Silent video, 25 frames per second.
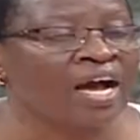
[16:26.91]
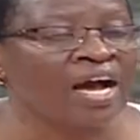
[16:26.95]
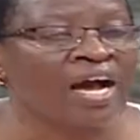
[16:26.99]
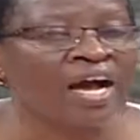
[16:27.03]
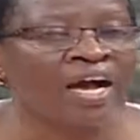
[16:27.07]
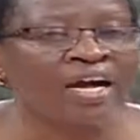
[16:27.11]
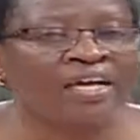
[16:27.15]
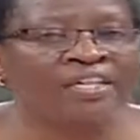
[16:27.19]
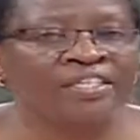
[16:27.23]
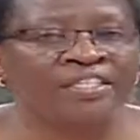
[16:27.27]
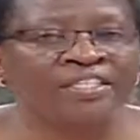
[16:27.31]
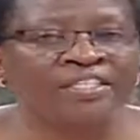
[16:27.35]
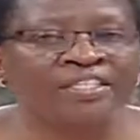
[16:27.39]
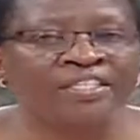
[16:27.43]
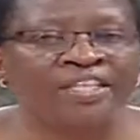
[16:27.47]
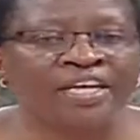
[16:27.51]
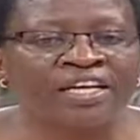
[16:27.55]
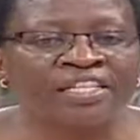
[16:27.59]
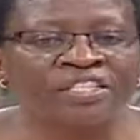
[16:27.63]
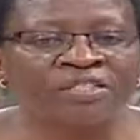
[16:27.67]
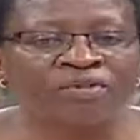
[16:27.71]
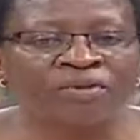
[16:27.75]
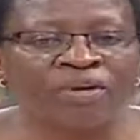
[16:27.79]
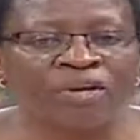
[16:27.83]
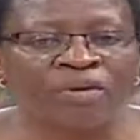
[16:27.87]
And
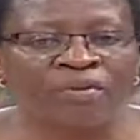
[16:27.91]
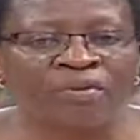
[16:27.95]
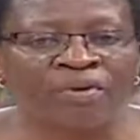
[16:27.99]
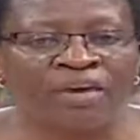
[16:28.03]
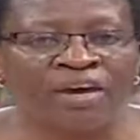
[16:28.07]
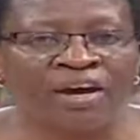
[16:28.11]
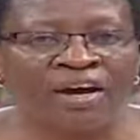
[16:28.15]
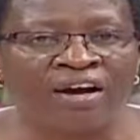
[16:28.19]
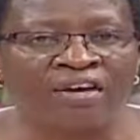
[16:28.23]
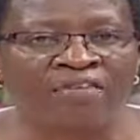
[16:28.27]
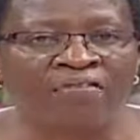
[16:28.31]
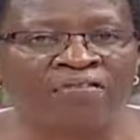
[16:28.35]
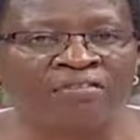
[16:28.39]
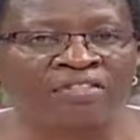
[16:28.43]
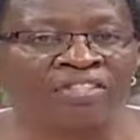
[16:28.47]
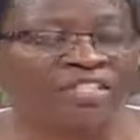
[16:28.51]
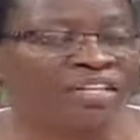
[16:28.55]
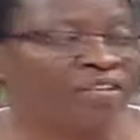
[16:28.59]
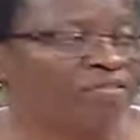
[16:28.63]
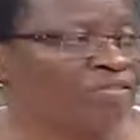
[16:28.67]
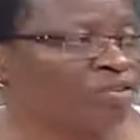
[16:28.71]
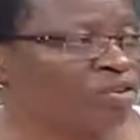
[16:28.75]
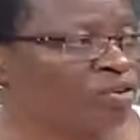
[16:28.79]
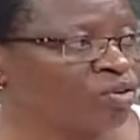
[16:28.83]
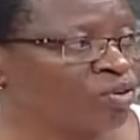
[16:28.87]
that's why we have
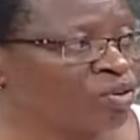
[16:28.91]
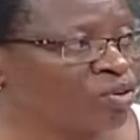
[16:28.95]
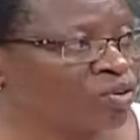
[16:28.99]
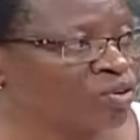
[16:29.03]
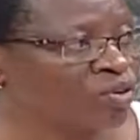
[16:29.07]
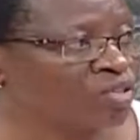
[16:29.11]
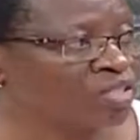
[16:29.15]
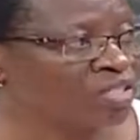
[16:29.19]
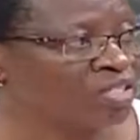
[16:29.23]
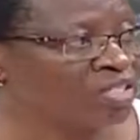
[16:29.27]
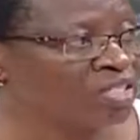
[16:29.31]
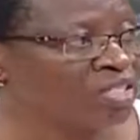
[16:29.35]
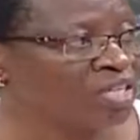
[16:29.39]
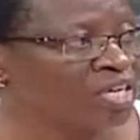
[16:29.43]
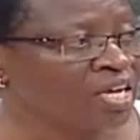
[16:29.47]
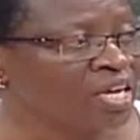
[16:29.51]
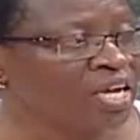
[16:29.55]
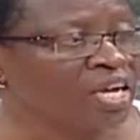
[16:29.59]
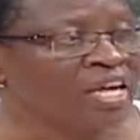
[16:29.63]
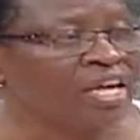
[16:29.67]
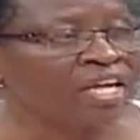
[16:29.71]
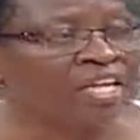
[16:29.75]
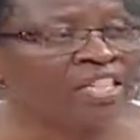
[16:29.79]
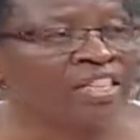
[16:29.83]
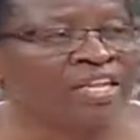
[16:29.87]
several laws
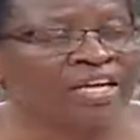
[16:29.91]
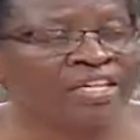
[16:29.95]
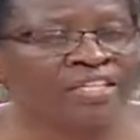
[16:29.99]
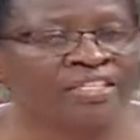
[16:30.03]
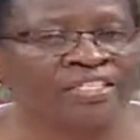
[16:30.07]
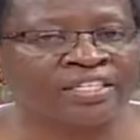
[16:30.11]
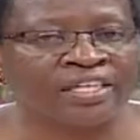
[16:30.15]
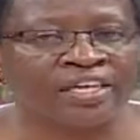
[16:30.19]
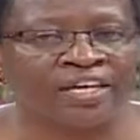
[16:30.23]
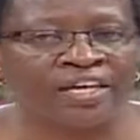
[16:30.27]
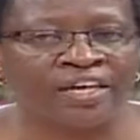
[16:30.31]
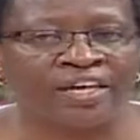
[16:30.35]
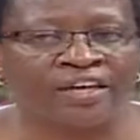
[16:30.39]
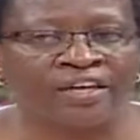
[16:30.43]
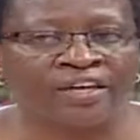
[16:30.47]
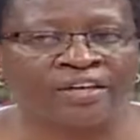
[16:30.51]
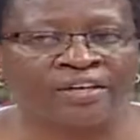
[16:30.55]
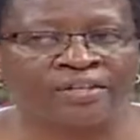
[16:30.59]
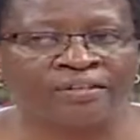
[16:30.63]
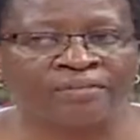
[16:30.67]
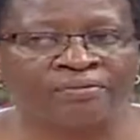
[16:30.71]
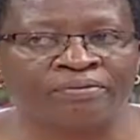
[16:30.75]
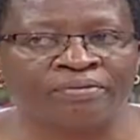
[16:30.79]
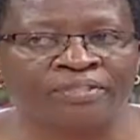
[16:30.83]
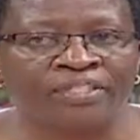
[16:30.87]

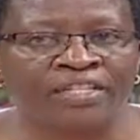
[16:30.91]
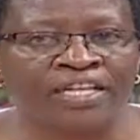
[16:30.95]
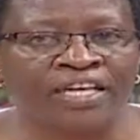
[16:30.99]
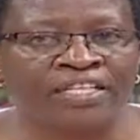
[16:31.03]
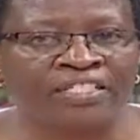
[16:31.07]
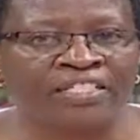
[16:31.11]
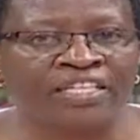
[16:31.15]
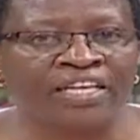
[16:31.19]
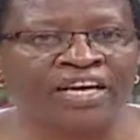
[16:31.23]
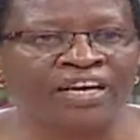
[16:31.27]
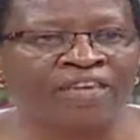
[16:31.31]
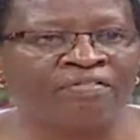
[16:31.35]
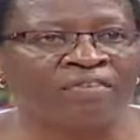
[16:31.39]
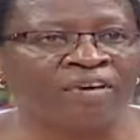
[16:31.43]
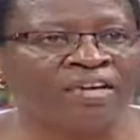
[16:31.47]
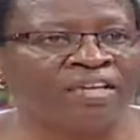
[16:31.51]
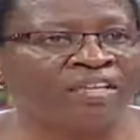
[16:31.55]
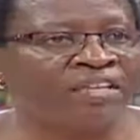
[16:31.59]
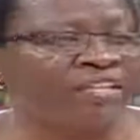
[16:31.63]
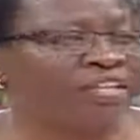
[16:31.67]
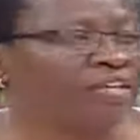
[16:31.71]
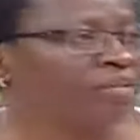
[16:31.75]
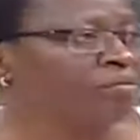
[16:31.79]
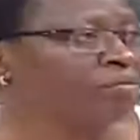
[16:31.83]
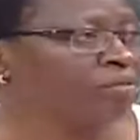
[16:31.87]
that
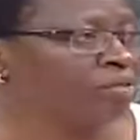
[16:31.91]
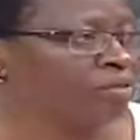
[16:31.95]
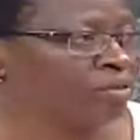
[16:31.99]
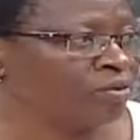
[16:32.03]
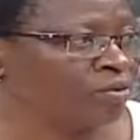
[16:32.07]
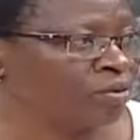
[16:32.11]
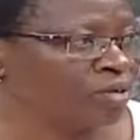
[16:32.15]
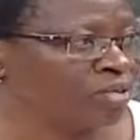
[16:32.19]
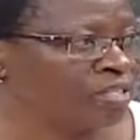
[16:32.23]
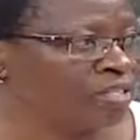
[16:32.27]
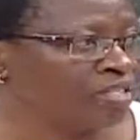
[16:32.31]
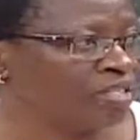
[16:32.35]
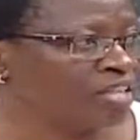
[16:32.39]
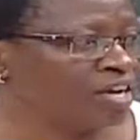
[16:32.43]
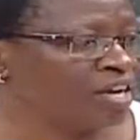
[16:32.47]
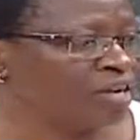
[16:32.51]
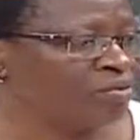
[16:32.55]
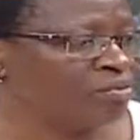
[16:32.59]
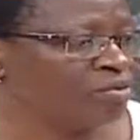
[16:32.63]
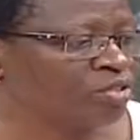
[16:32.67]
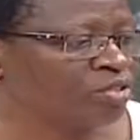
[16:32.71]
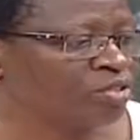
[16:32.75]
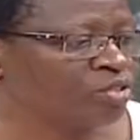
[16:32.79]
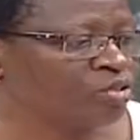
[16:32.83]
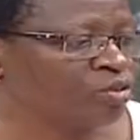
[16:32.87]
govern when it
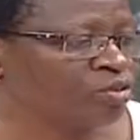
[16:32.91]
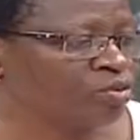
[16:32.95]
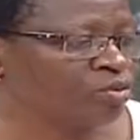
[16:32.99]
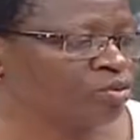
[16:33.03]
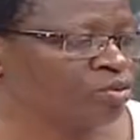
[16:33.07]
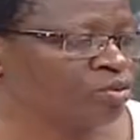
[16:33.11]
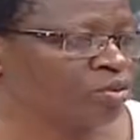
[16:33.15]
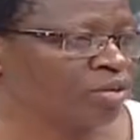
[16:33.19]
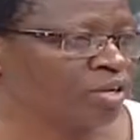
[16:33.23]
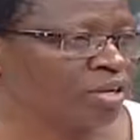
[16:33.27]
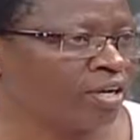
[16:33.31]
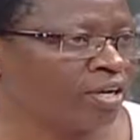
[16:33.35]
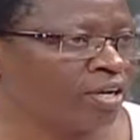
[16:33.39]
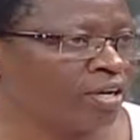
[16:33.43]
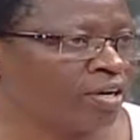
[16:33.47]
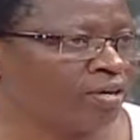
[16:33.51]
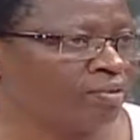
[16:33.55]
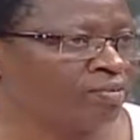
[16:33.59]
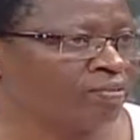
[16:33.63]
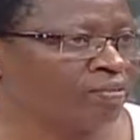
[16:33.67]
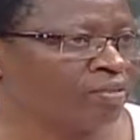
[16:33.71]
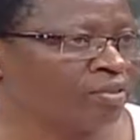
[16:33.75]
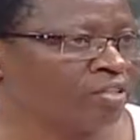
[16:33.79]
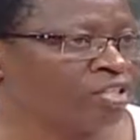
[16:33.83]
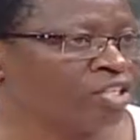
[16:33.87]
comes
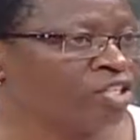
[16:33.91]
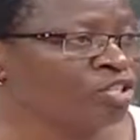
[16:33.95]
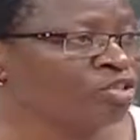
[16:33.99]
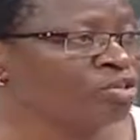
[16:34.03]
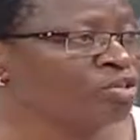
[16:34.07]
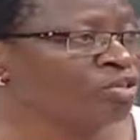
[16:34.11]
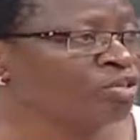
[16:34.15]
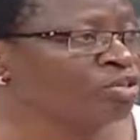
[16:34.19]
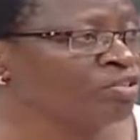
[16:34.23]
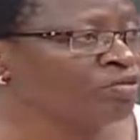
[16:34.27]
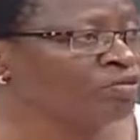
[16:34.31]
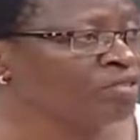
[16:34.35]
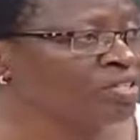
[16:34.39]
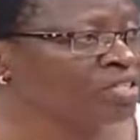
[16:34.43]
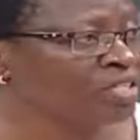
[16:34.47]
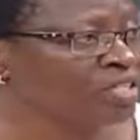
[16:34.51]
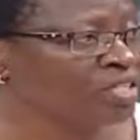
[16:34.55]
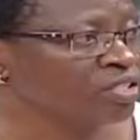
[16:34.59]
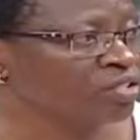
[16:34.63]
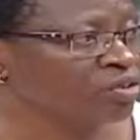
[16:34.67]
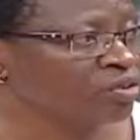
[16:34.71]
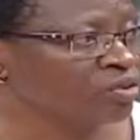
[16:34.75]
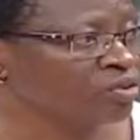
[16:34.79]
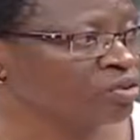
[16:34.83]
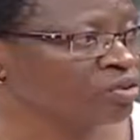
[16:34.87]
to issues of
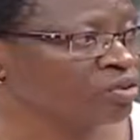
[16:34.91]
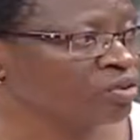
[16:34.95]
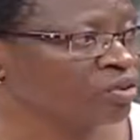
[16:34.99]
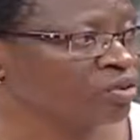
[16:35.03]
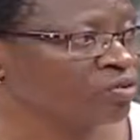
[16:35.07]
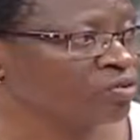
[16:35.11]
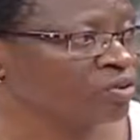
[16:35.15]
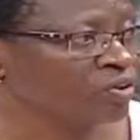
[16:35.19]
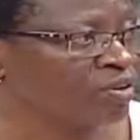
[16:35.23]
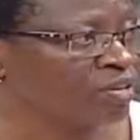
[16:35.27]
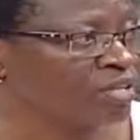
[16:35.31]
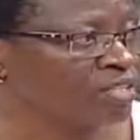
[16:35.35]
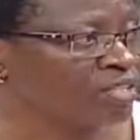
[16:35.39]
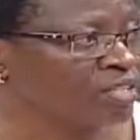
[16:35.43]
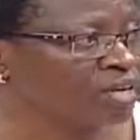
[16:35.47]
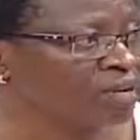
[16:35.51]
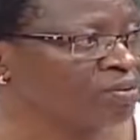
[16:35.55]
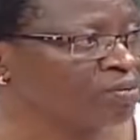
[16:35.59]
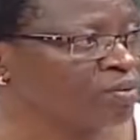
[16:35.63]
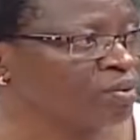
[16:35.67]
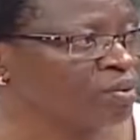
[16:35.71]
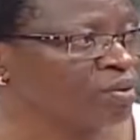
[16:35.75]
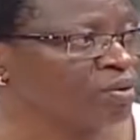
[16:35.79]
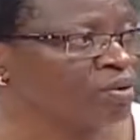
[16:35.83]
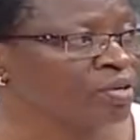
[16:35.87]
disease control, for
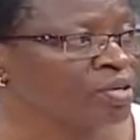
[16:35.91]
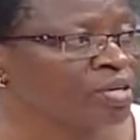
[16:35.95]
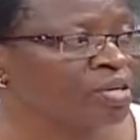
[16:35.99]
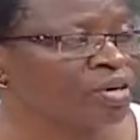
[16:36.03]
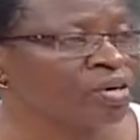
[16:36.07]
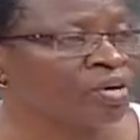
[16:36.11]
example.